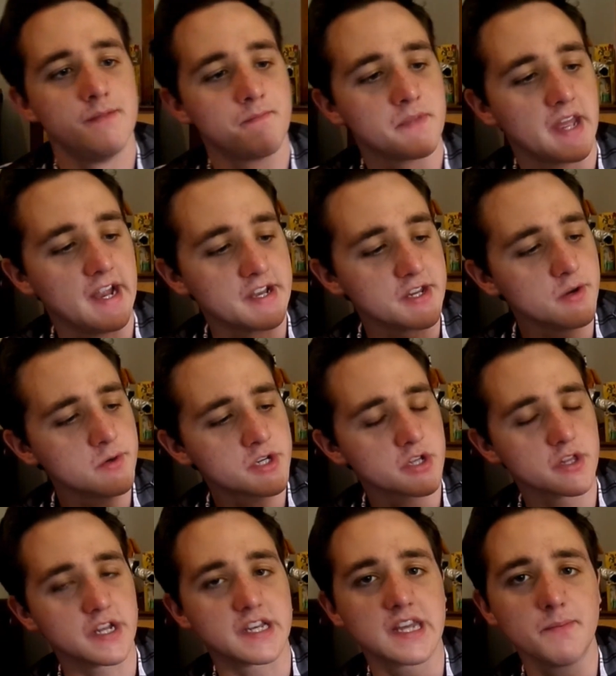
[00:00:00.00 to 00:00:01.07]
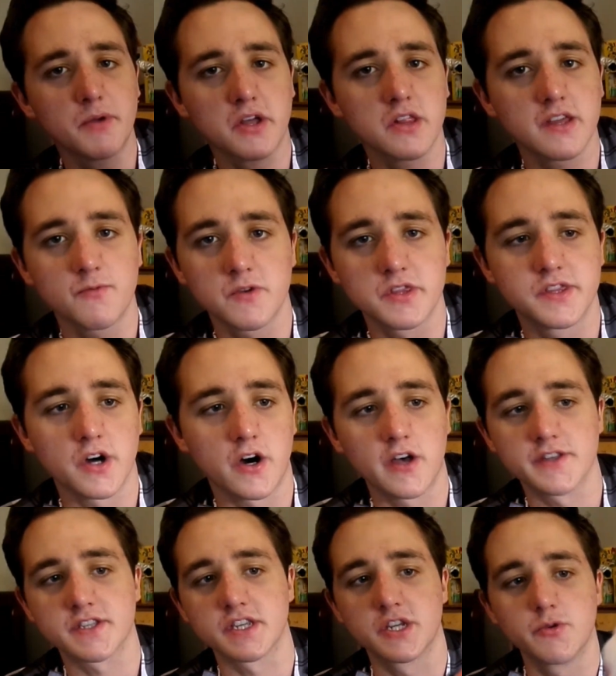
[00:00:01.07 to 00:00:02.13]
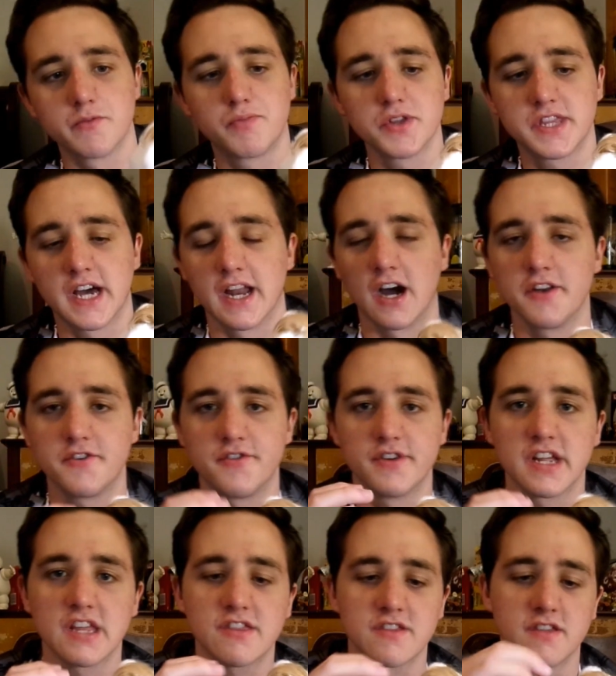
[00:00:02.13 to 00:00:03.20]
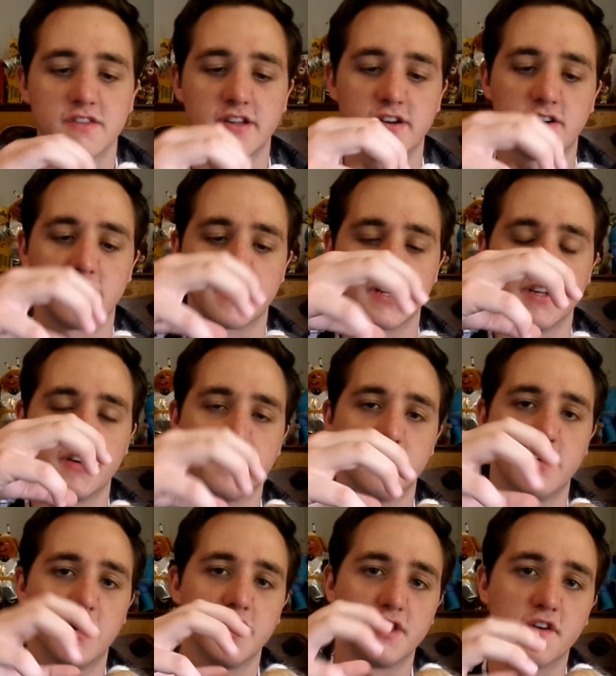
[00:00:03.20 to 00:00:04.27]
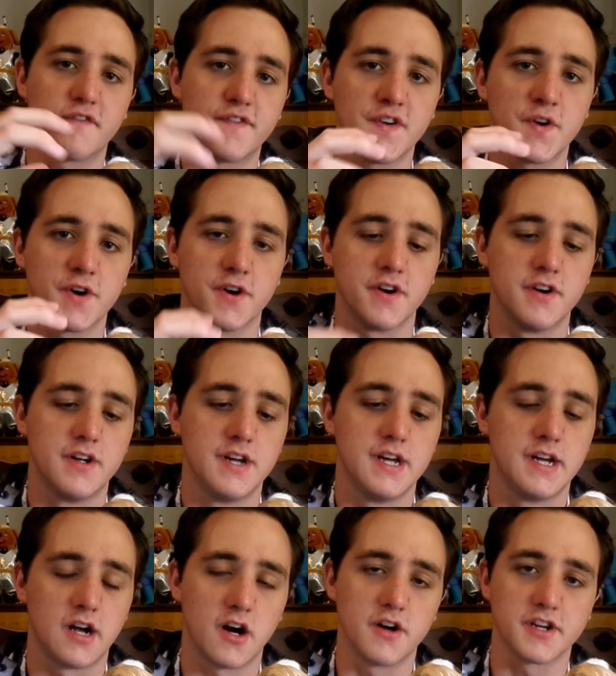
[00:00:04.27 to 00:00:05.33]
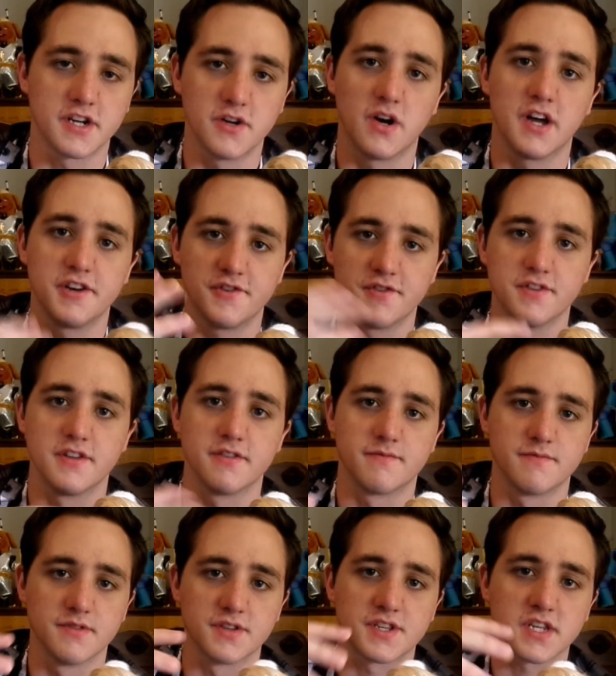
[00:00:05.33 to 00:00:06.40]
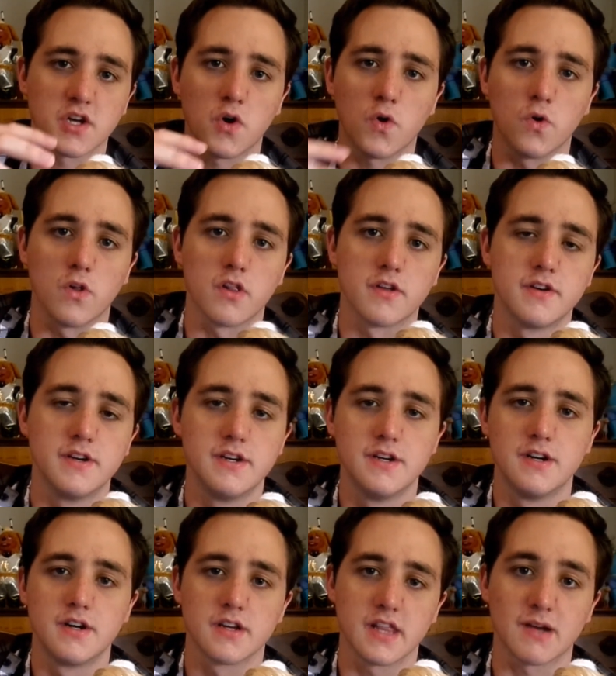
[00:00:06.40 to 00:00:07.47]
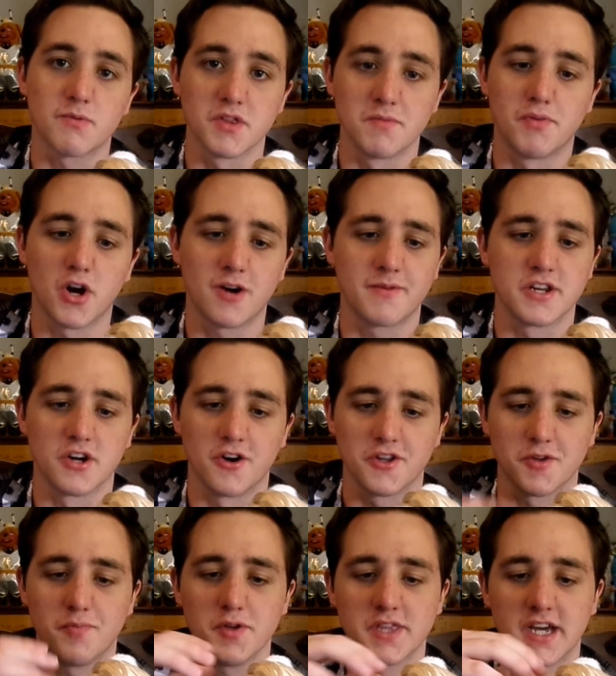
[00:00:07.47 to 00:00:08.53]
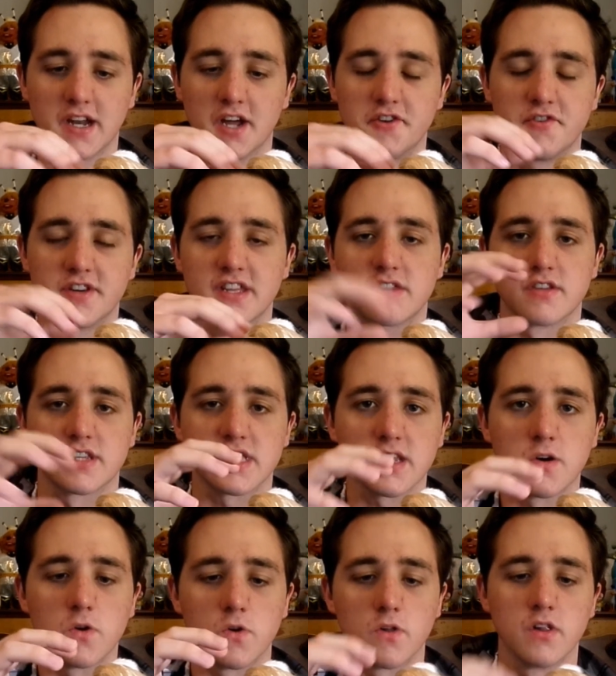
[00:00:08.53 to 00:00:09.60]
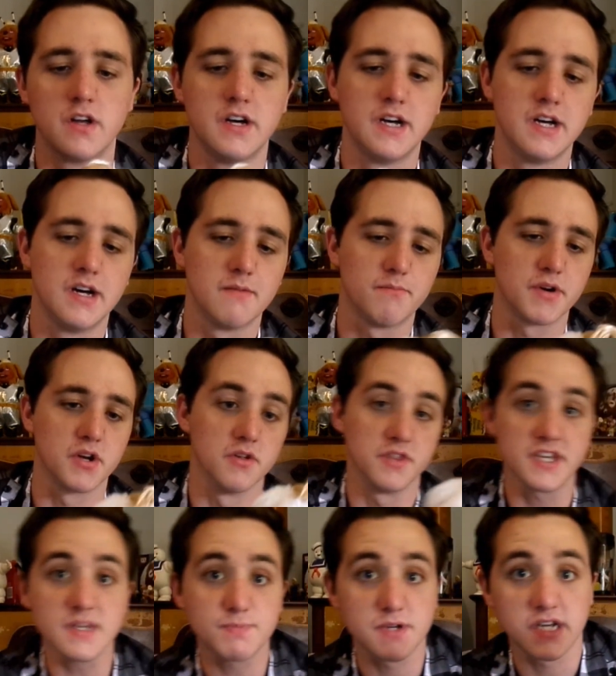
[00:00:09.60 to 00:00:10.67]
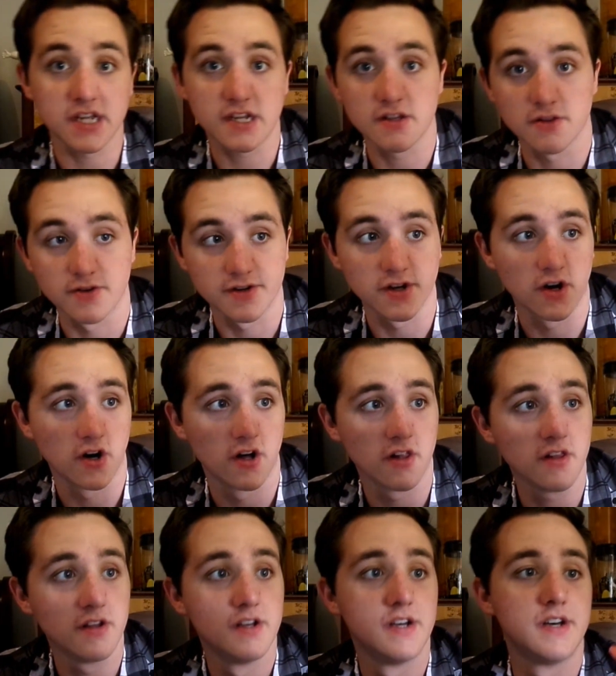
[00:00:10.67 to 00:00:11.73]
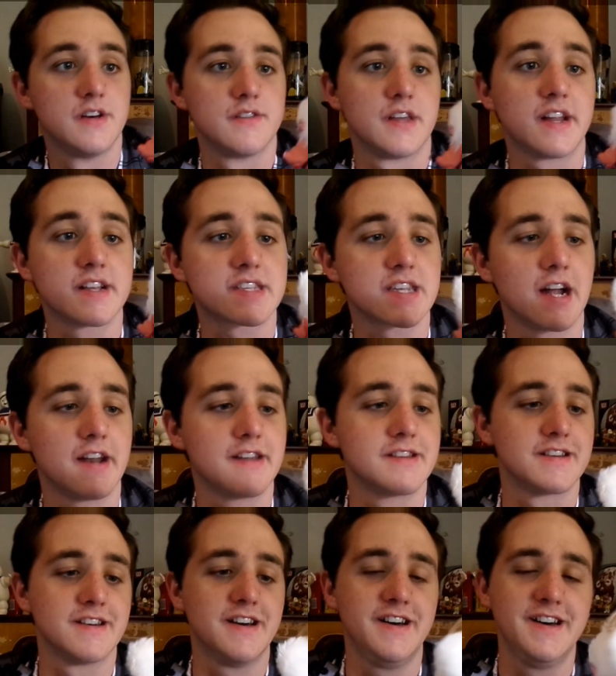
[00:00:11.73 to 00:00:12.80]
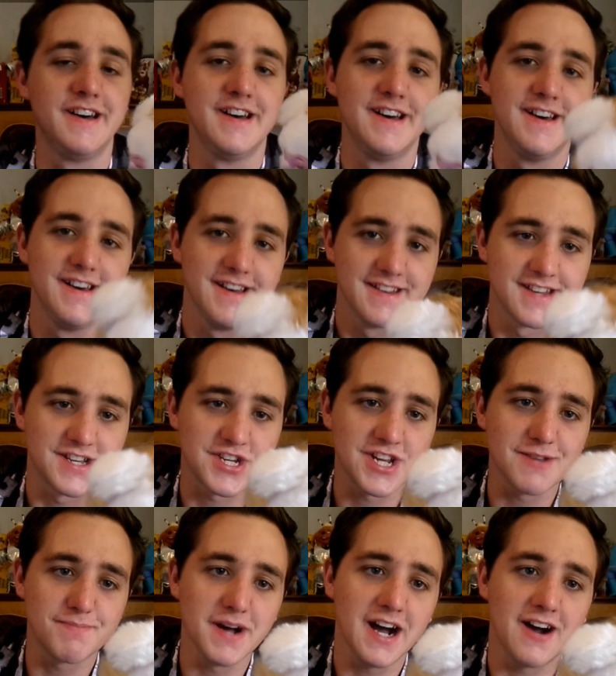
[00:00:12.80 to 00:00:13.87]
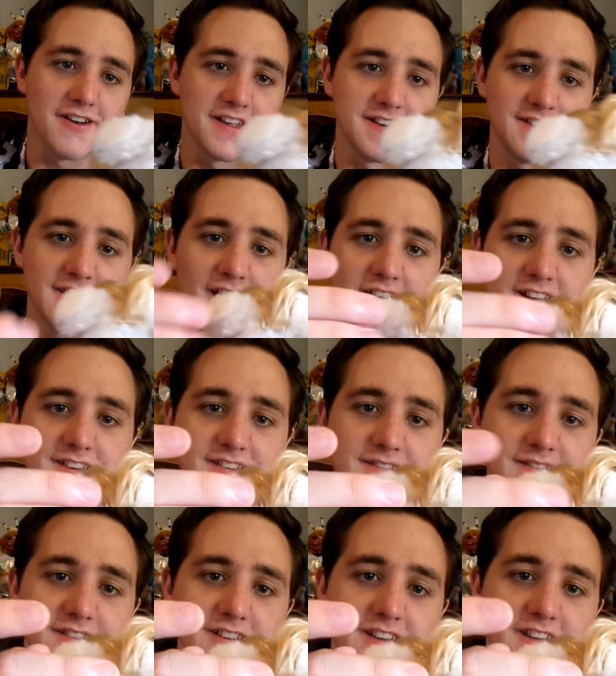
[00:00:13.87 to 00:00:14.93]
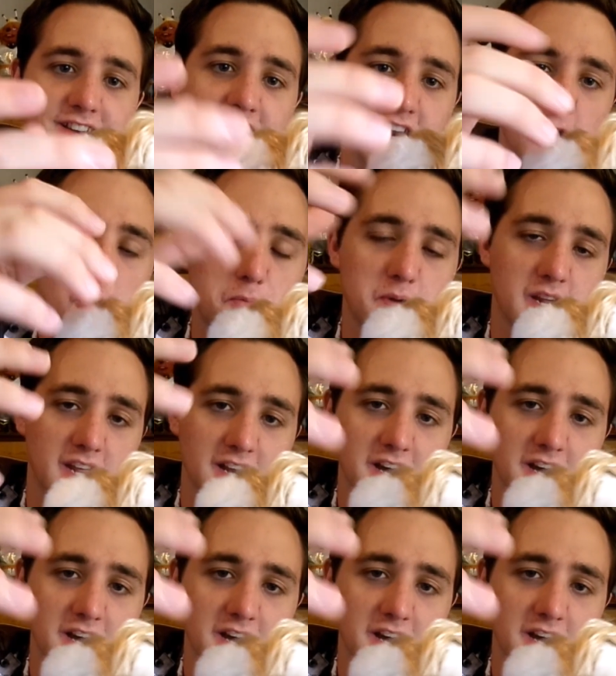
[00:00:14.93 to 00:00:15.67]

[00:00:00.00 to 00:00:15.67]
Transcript: And usually, typically with dolls, you would put that underneath their, you know, their fur, or you know, under the skull. Like with a Barbie doll, you'll put that underneath the skull. But on this particular doll, they decided to cheap out and not open it